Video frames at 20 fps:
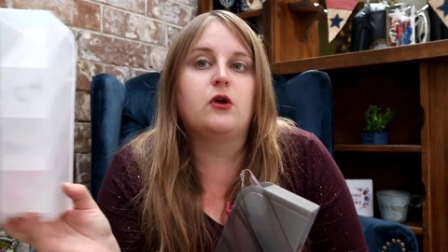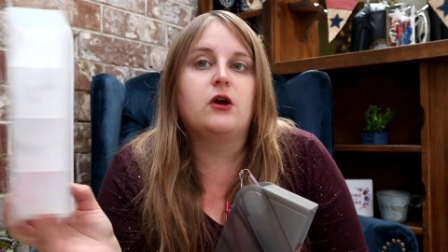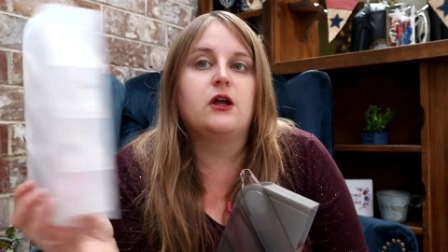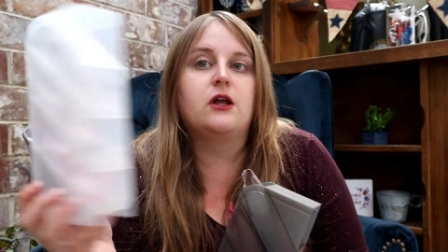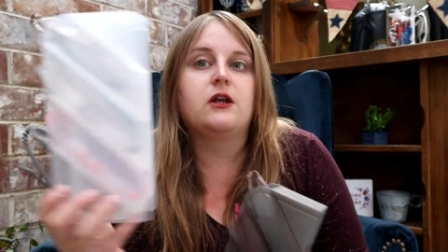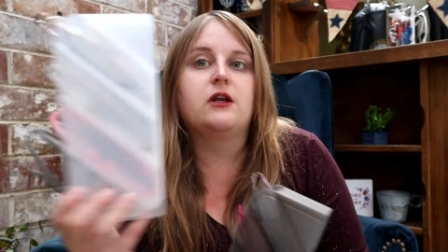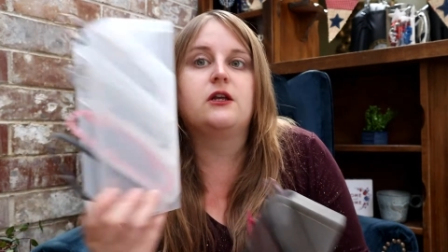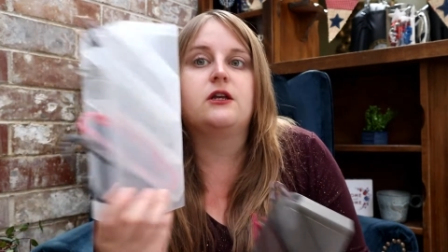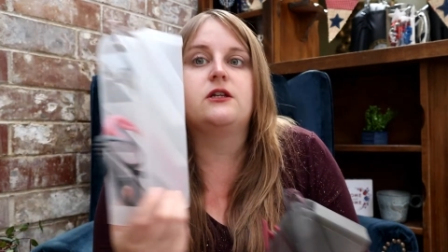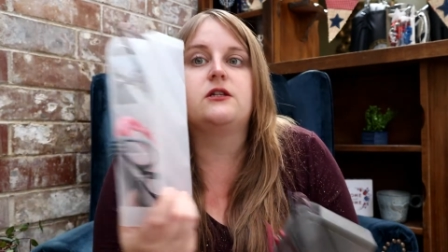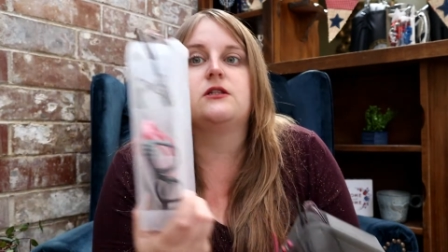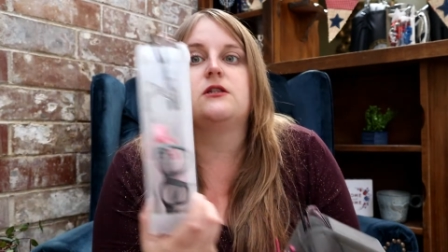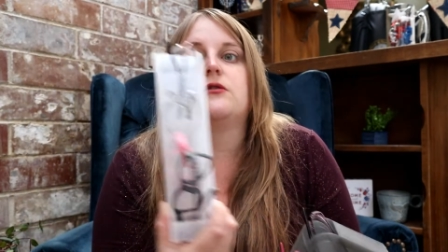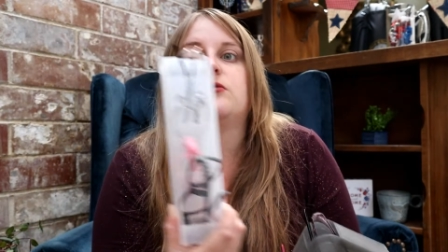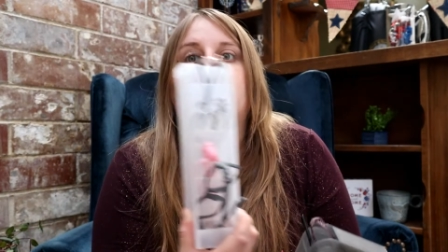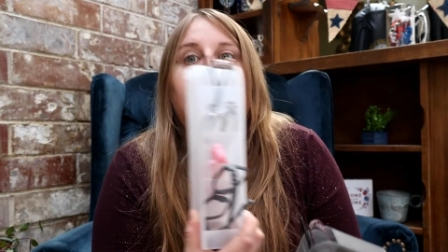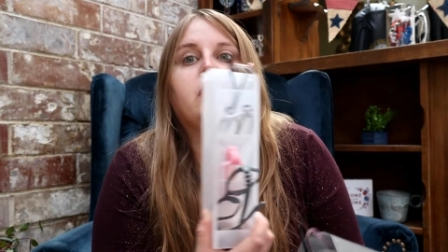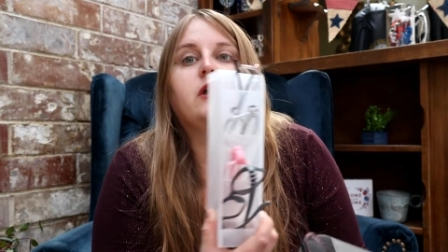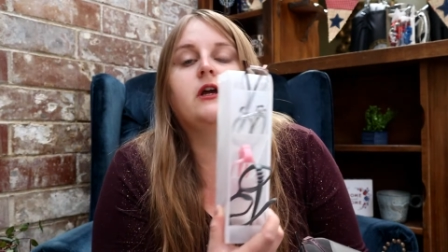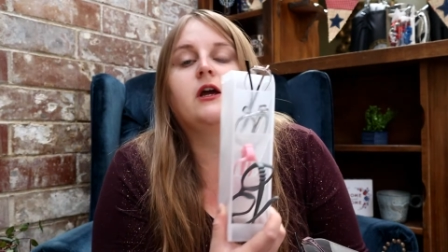one is the
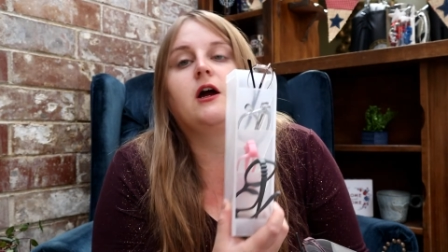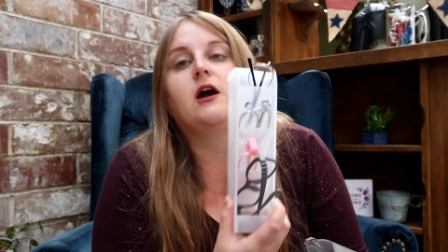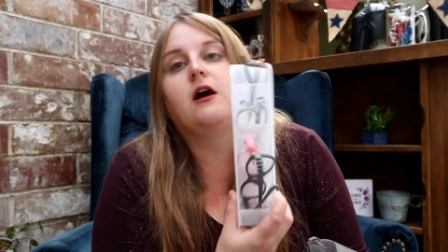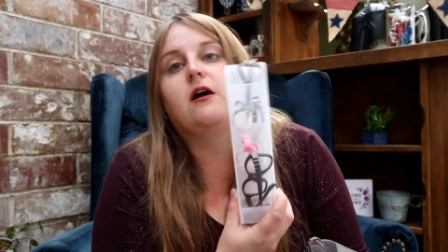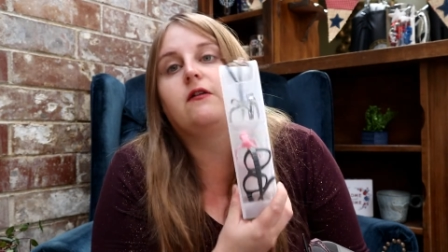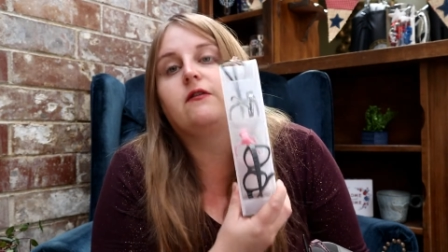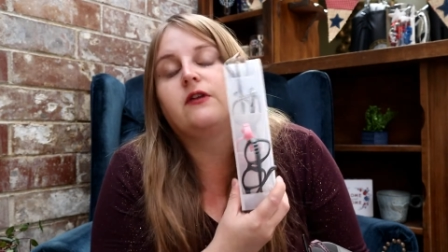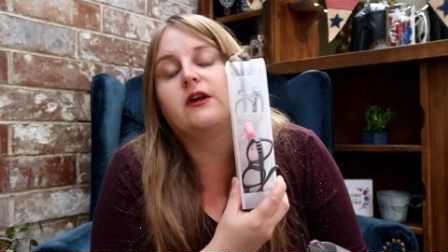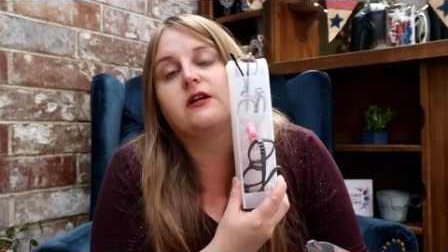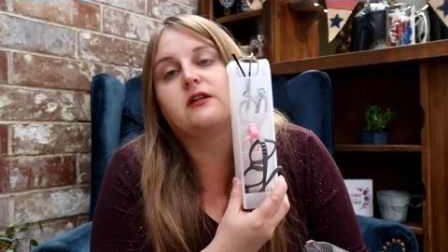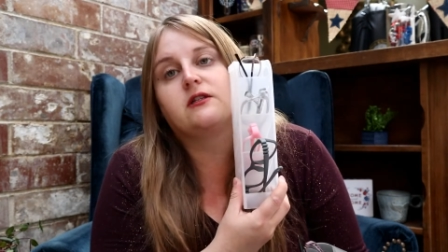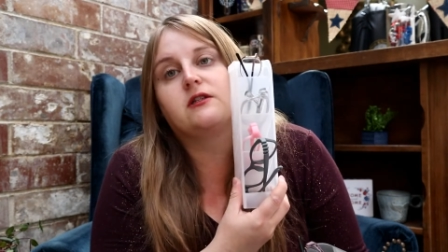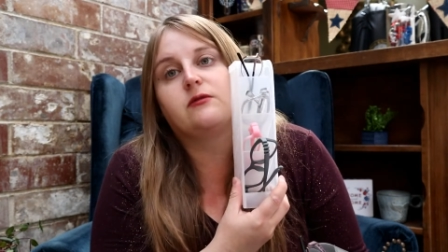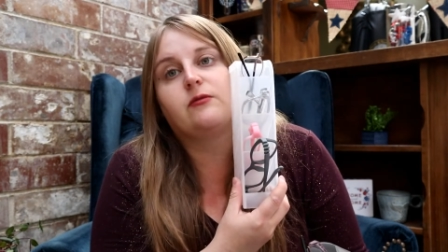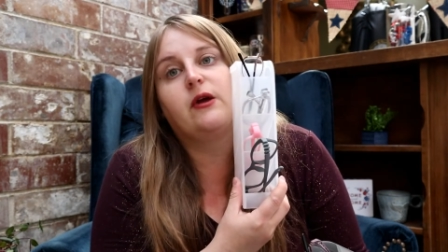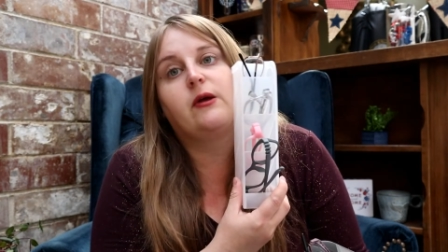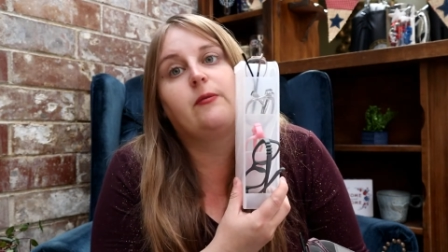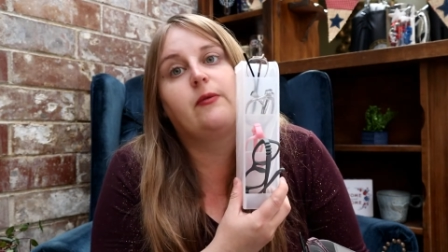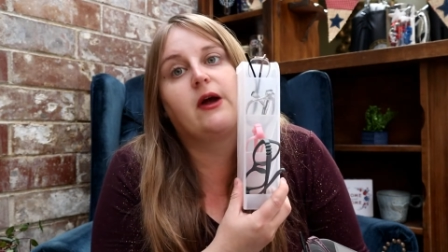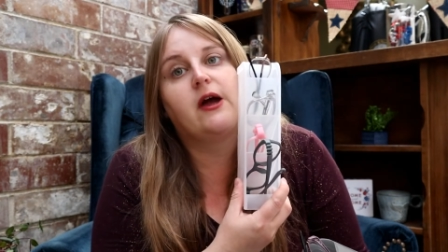one I have next to
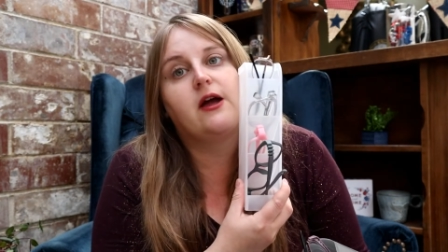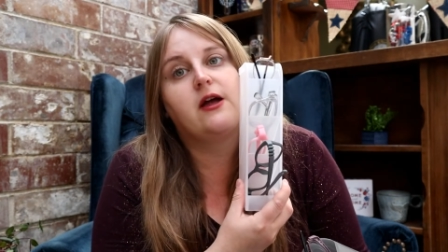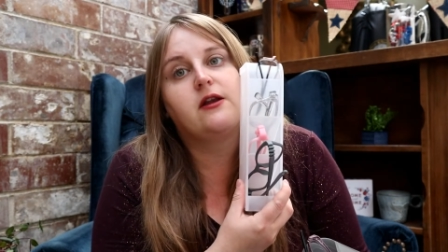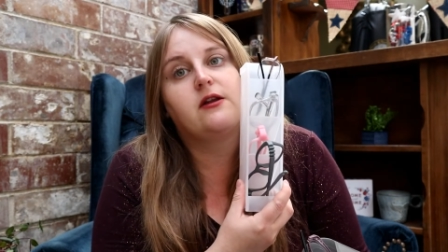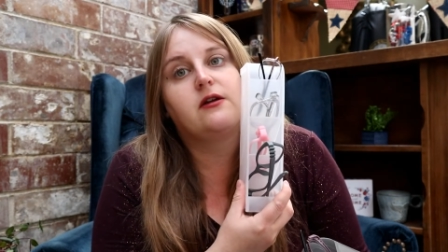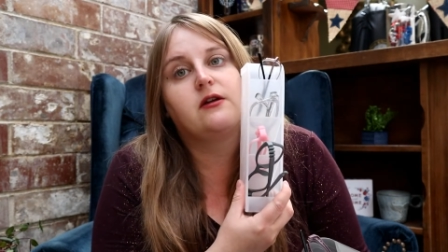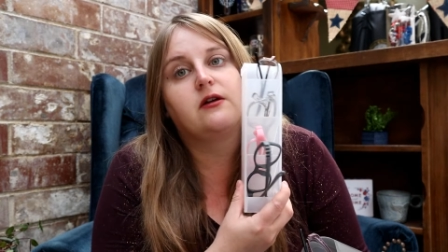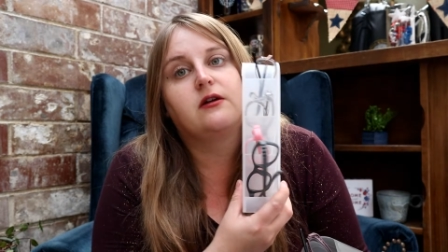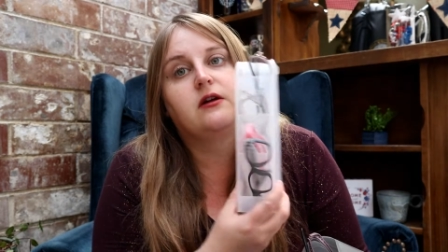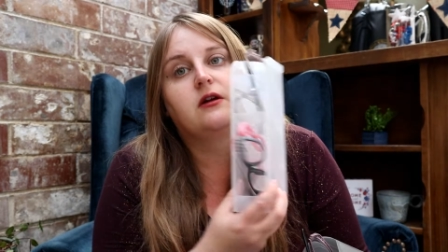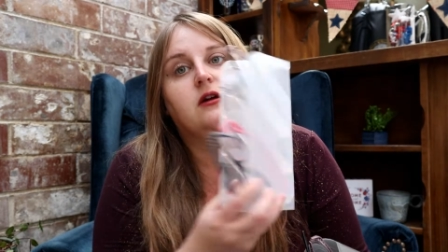my bed.